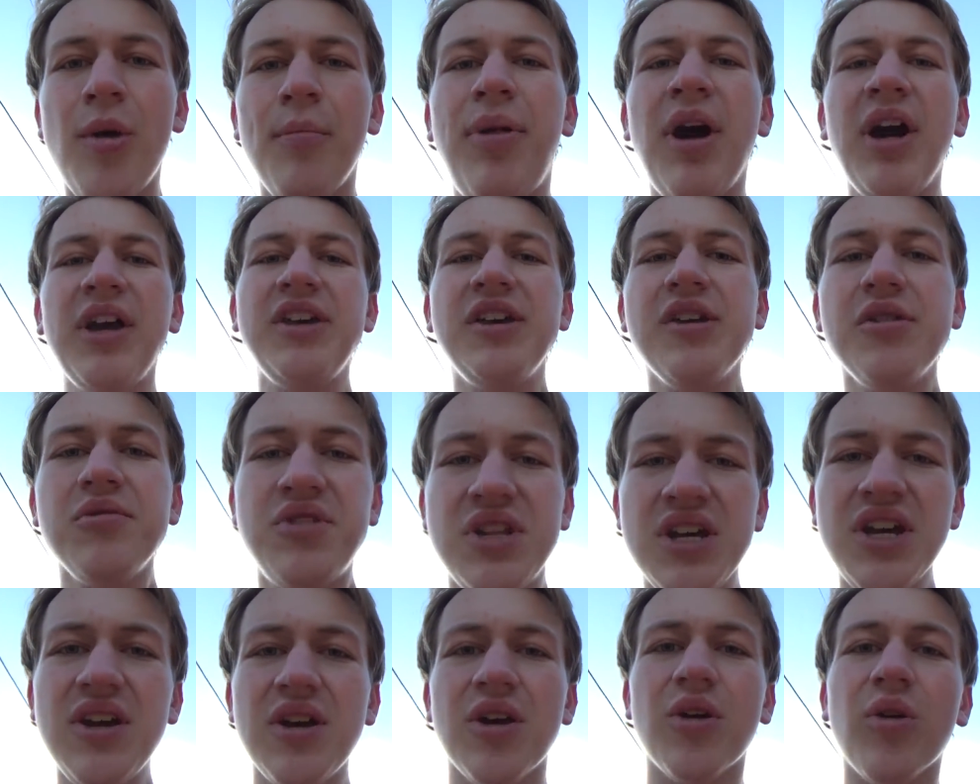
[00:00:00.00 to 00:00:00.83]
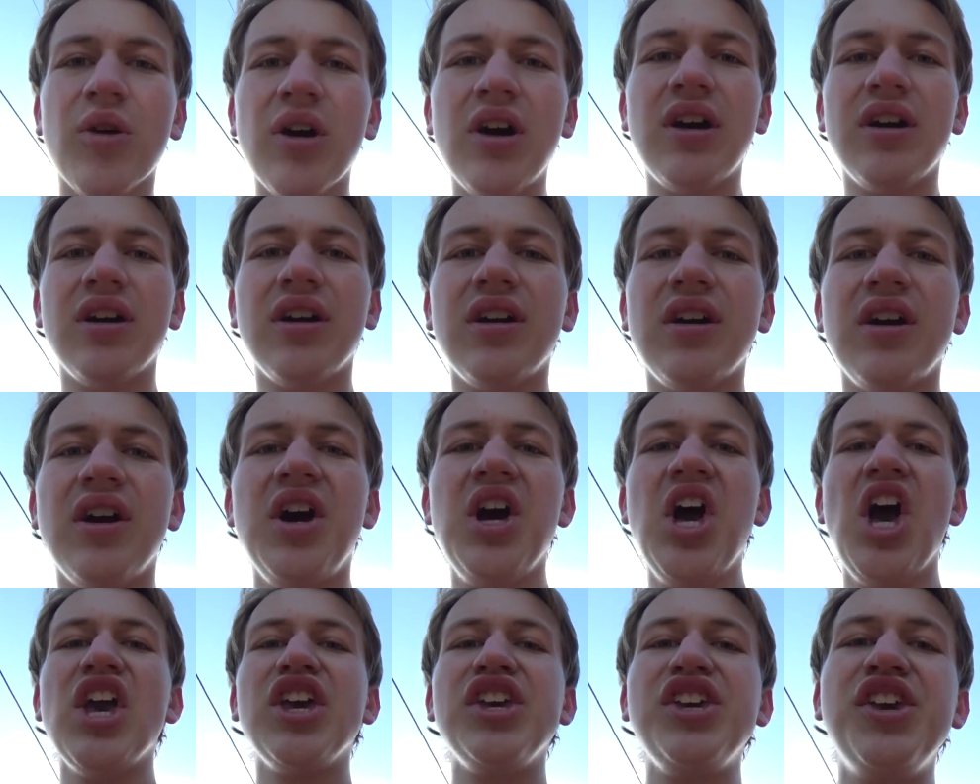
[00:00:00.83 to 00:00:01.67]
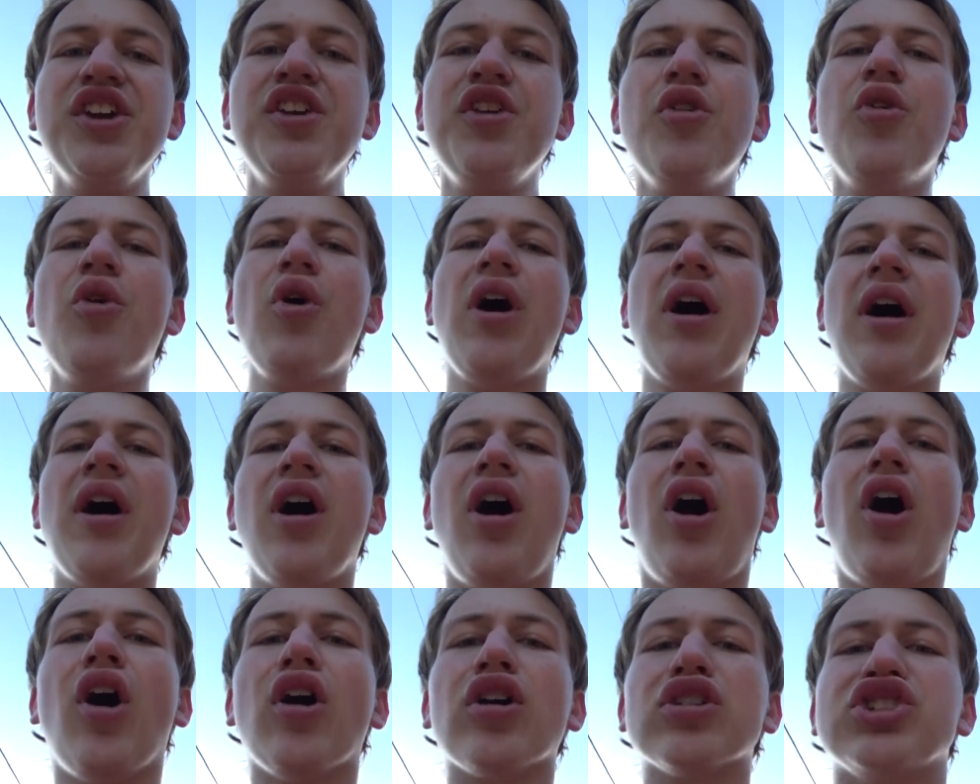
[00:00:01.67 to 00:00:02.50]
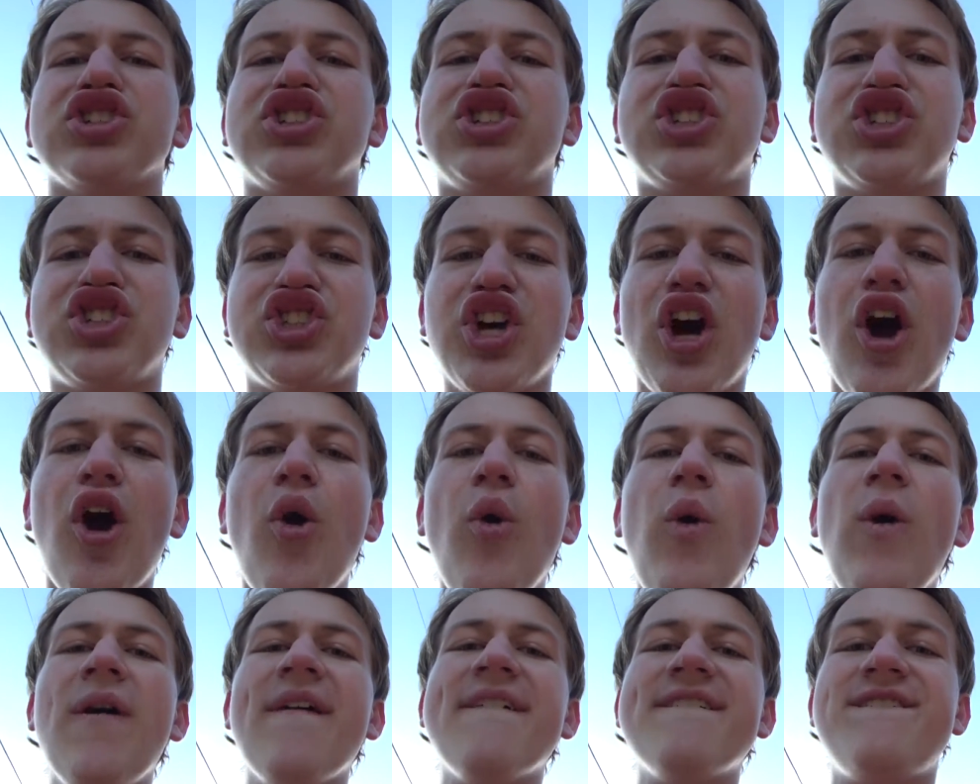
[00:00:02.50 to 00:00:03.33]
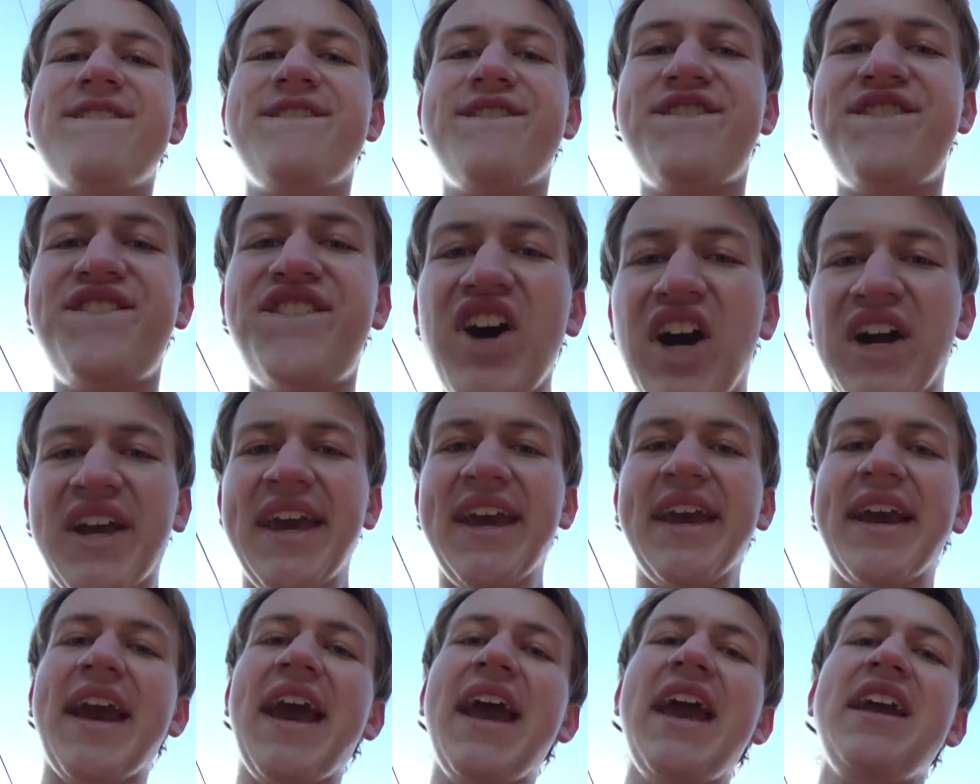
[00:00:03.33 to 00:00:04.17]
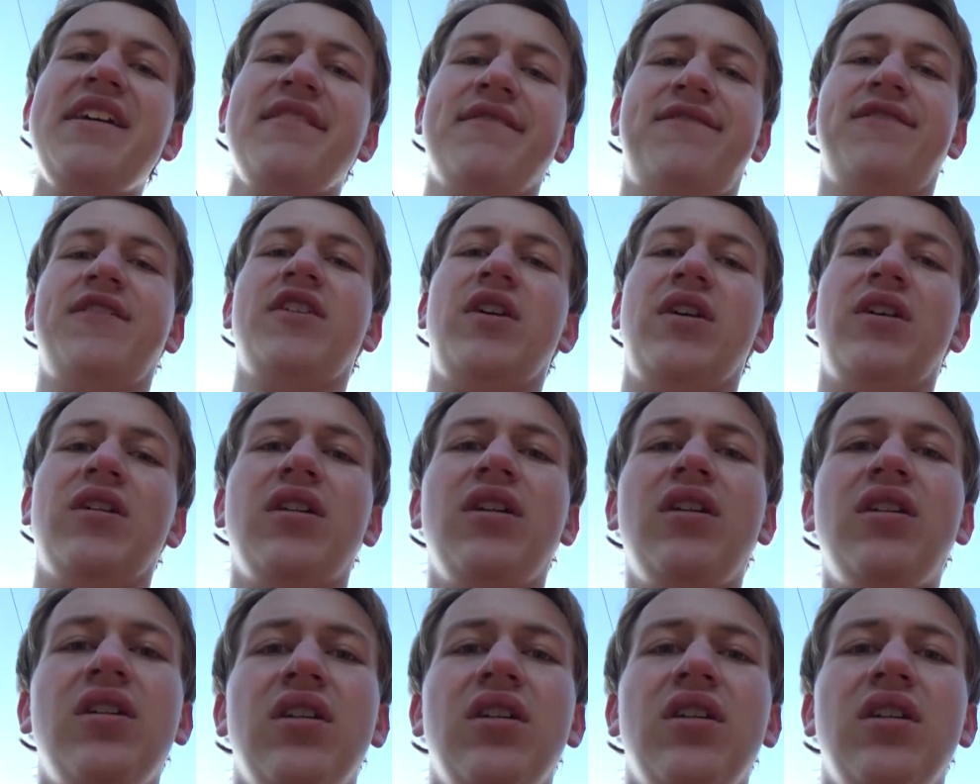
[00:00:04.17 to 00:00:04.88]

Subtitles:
But you do. You are so fucking hateful.